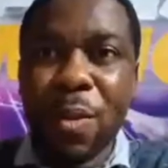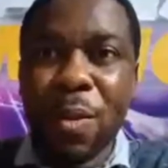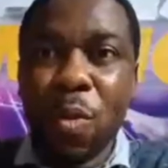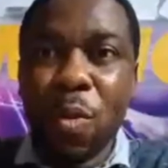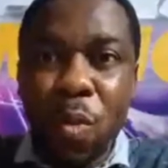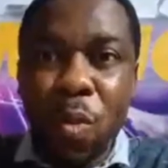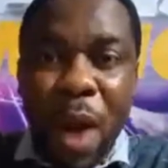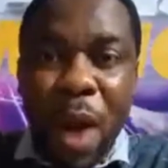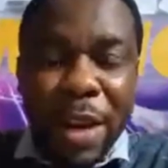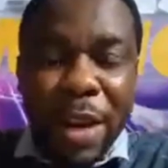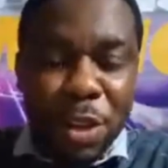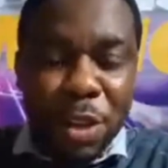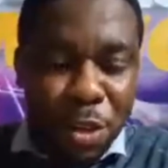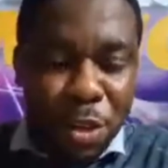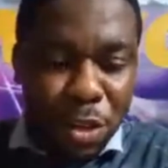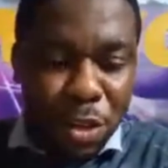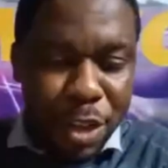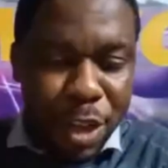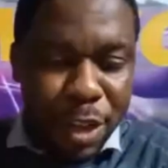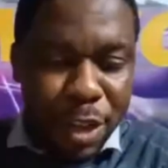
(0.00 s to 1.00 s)

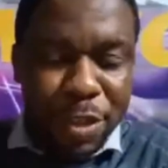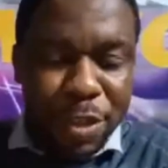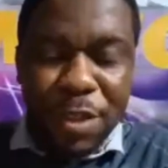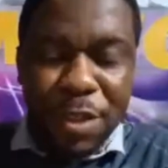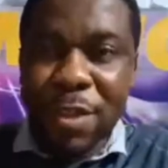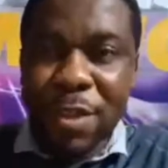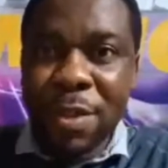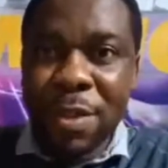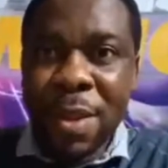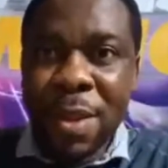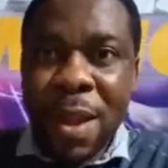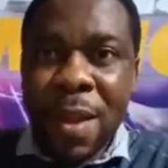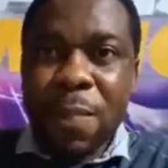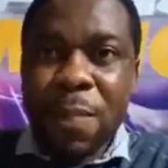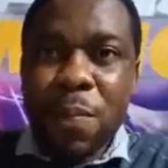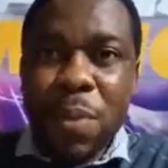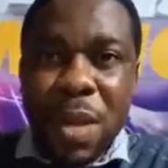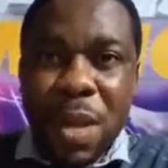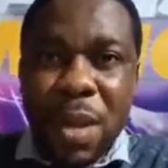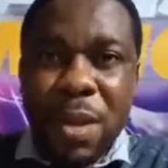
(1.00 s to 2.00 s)
Righteousness,
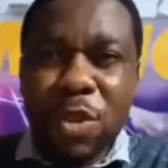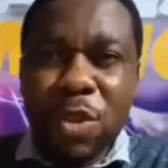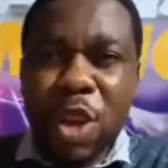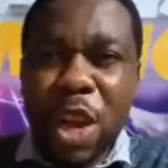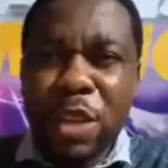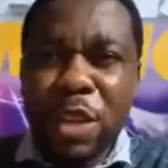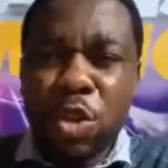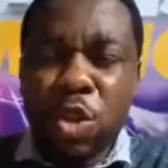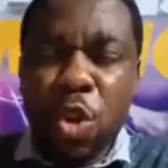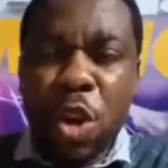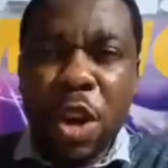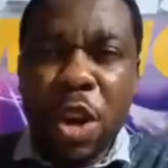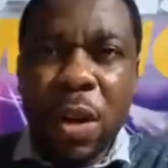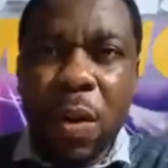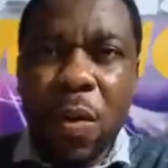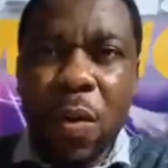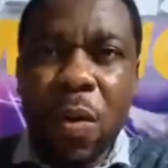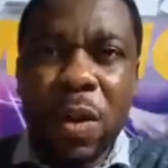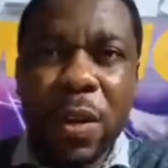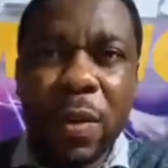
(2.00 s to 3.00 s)
peace, and join
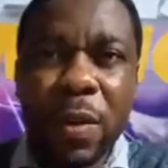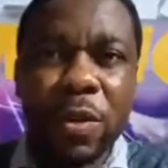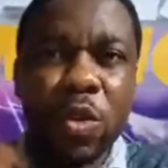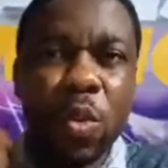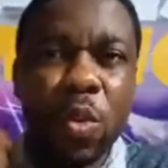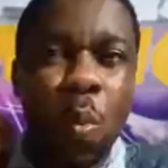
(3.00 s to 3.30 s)
the Holy Ghost.